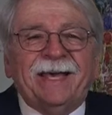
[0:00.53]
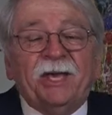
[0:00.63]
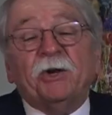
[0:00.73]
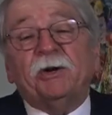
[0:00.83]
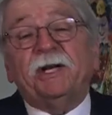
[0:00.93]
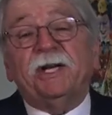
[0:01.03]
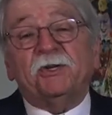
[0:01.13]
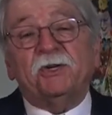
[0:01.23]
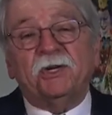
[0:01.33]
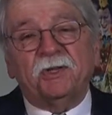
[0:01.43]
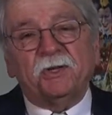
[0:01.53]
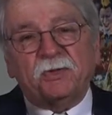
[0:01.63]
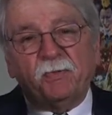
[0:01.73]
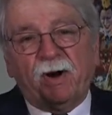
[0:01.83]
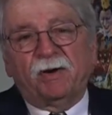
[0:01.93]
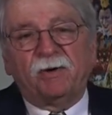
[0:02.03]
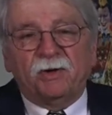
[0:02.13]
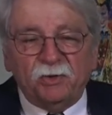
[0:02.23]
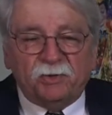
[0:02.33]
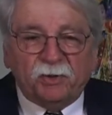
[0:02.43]
You know, in addition to this Mardi Gras
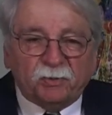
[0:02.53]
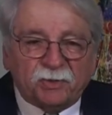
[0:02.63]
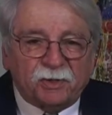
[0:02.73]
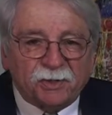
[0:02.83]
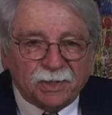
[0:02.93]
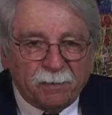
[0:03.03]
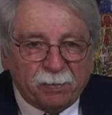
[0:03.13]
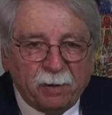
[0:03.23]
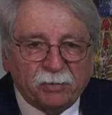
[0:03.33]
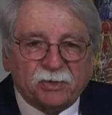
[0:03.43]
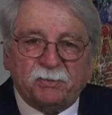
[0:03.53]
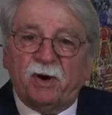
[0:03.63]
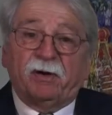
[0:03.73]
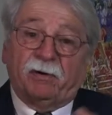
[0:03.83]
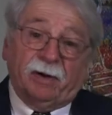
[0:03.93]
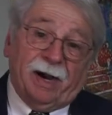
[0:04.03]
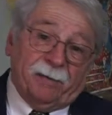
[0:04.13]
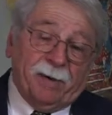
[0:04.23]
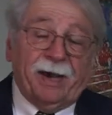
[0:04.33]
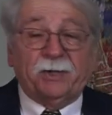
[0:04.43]
YouTube series, I've published the Mardi Gras
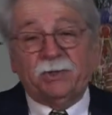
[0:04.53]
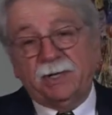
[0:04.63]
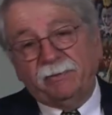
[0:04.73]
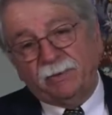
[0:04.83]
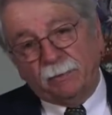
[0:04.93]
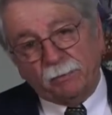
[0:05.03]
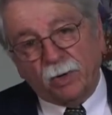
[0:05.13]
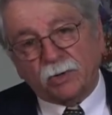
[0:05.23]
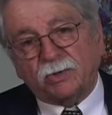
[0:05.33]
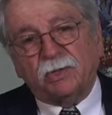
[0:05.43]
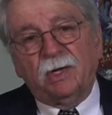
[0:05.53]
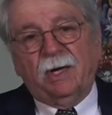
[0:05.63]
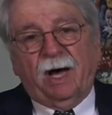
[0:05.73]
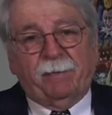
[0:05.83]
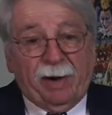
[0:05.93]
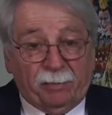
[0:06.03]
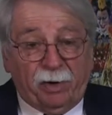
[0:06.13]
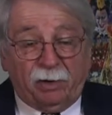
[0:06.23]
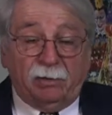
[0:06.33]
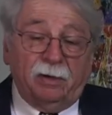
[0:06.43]
Guide magazine. I've done books about
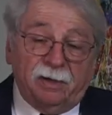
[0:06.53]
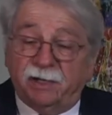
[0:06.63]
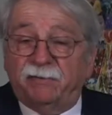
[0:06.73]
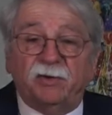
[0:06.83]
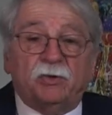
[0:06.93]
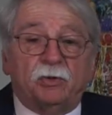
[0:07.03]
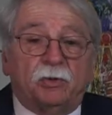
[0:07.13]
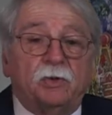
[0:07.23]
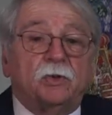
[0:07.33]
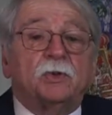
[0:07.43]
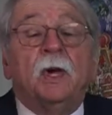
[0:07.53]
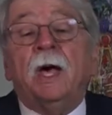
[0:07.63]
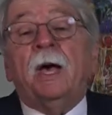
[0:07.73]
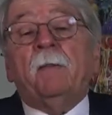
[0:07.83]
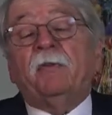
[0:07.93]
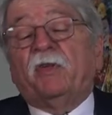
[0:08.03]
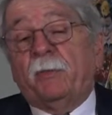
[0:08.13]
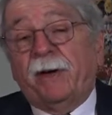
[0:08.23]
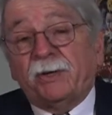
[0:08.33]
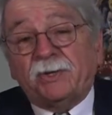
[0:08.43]
Mardi Gras and individual krewes. But for the
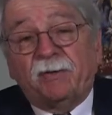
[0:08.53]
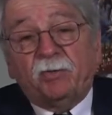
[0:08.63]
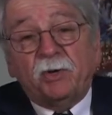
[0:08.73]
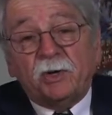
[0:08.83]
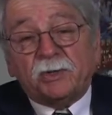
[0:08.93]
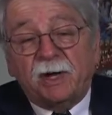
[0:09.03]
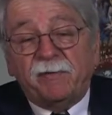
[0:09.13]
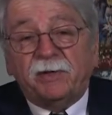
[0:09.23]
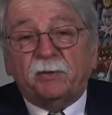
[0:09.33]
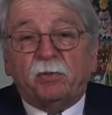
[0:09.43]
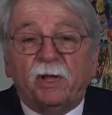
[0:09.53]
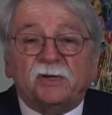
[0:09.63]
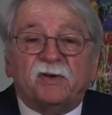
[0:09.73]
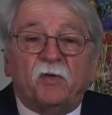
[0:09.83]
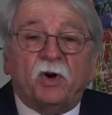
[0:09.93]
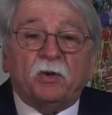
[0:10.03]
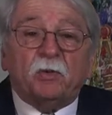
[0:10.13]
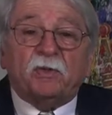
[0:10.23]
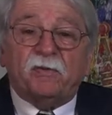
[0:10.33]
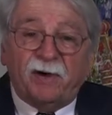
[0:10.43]
past several years, I've had the pleasure of working
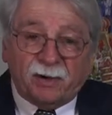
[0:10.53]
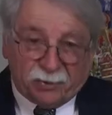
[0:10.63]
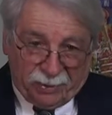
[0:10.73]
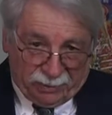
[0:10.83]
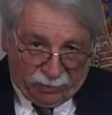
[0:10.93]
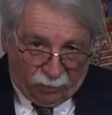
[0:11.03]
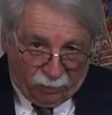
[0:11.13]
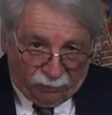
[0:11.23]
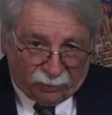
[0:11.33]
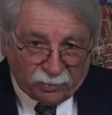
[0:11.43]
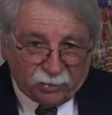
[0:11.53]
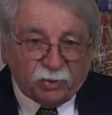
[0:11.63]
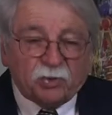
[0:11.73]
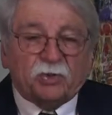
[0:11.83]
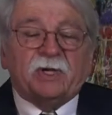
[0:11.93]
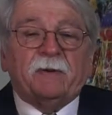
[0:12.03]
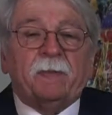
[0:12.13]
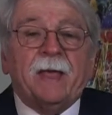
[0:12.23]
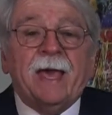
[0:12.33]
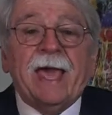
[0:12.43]
with the Fox 8 local First News team.
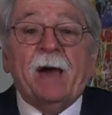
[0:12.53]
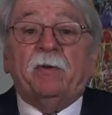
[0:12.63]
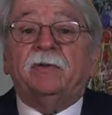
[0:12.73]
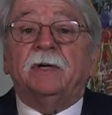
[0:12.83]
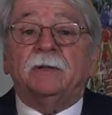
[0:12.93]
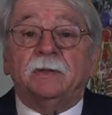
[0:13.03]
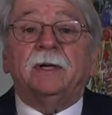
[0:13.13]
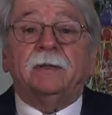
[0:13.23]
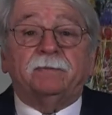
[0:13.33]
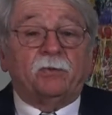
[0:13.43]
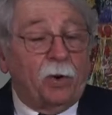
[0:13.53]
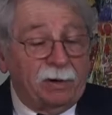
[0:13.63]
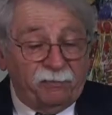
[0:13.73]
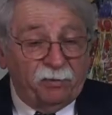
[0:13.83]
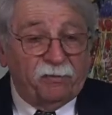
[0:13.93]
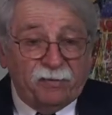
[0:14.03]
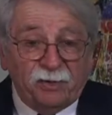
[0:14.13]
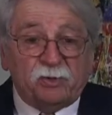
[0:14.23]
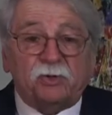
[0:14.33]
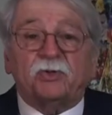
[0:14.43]
And we've done uh, quite a few
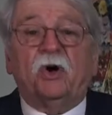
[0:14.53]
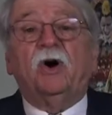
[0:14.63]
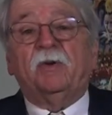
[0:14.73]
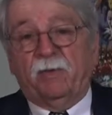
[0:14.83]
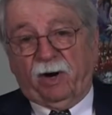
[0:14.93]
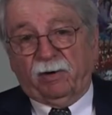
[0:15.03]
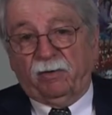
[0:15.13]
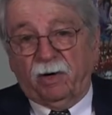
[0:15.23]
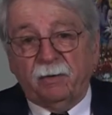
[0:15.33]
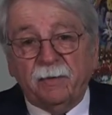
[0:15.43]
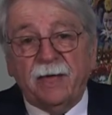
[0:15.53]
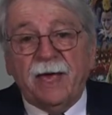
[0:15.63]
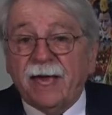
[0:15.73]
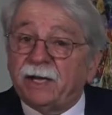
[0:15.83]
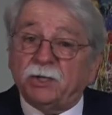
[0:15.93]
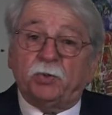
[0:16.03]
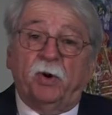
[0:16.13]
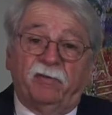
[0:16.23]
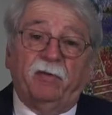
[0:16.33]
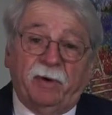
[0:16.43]
features on Mardi Gras. And here's
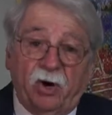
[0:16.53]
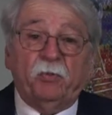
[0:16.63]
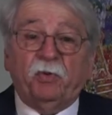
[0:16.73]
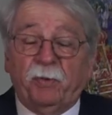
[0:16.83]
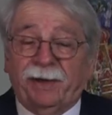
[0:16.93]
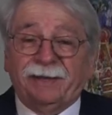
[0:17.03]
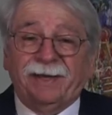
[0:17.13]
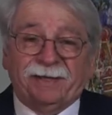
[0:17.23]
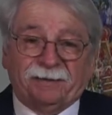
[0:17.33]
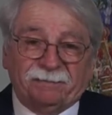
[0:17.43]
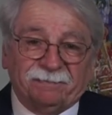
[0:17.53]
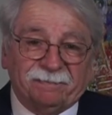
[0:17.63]
one of them I hope you might like.